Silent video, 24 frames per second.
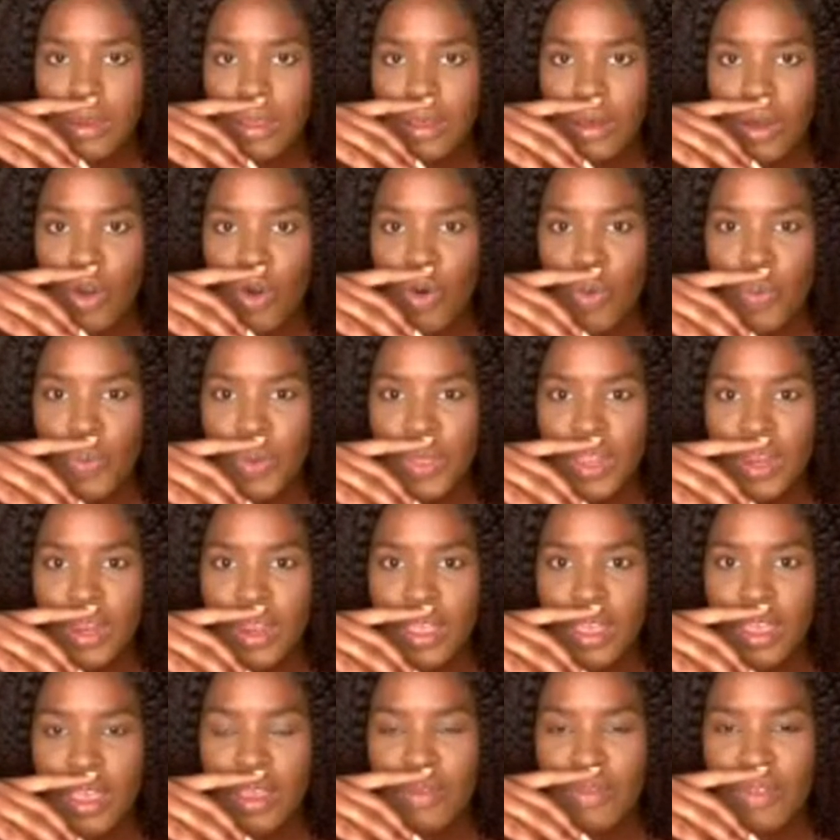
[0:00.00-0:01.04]
Open
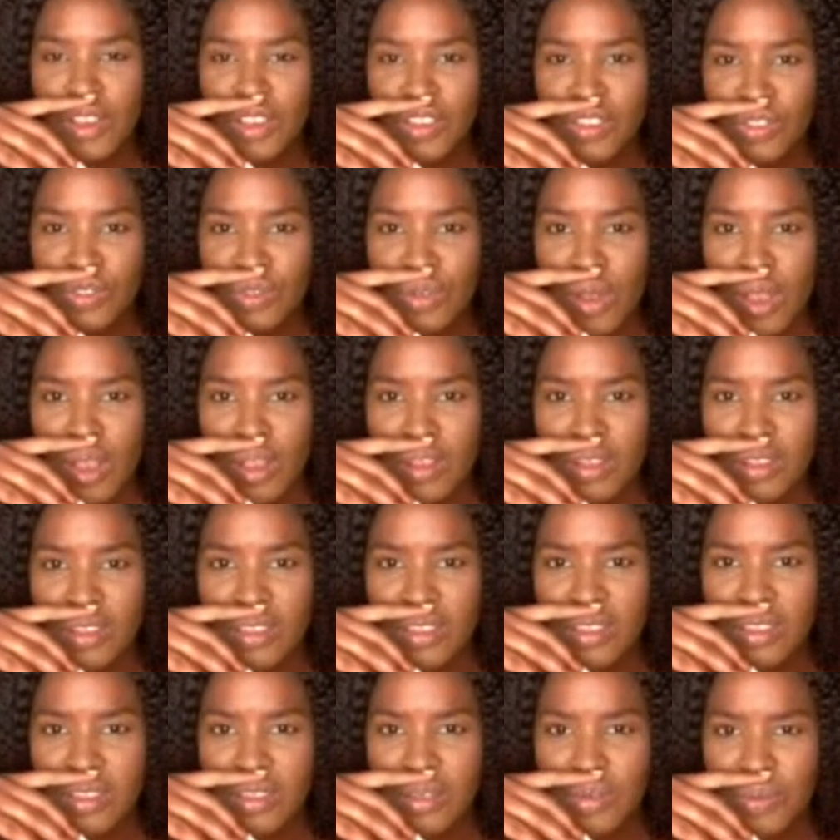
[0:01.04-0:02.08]
a
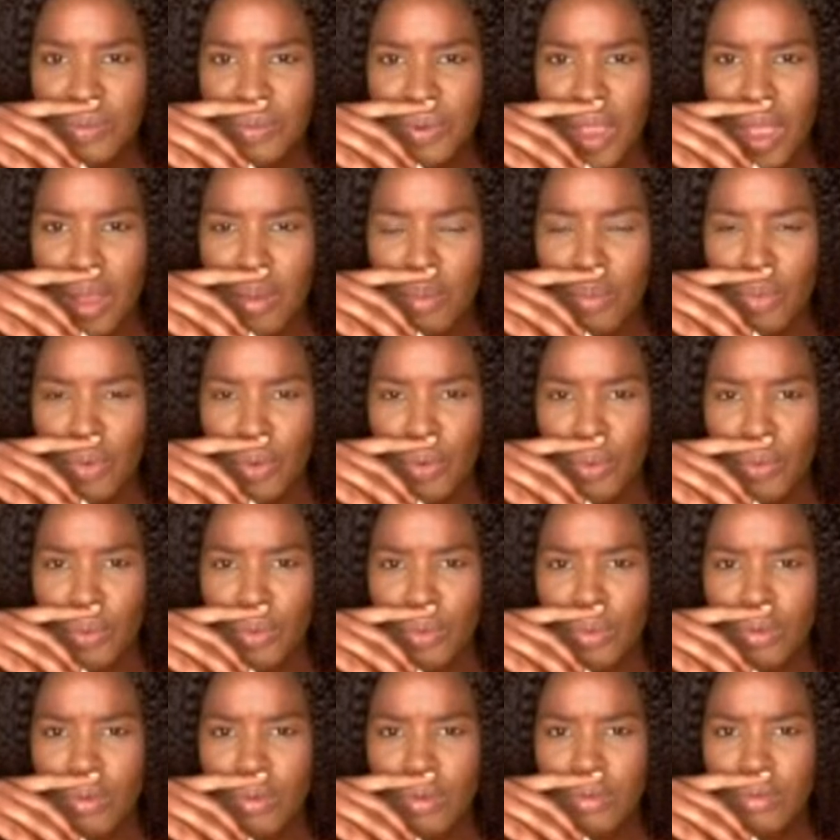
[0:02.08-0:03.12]
restaurant, Rambo.
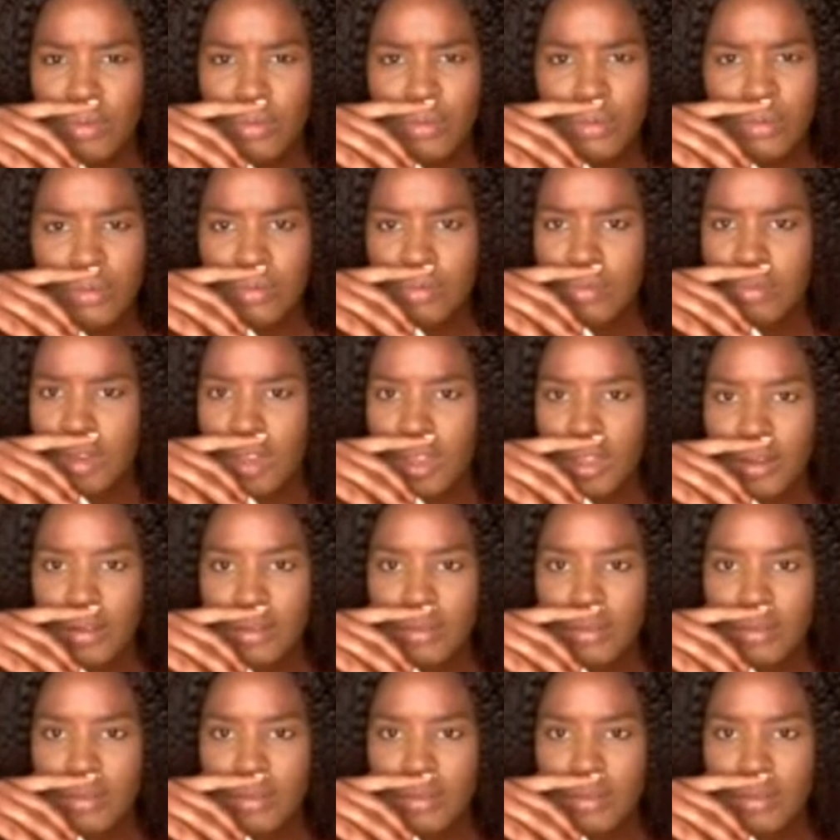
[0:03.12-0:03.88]
What?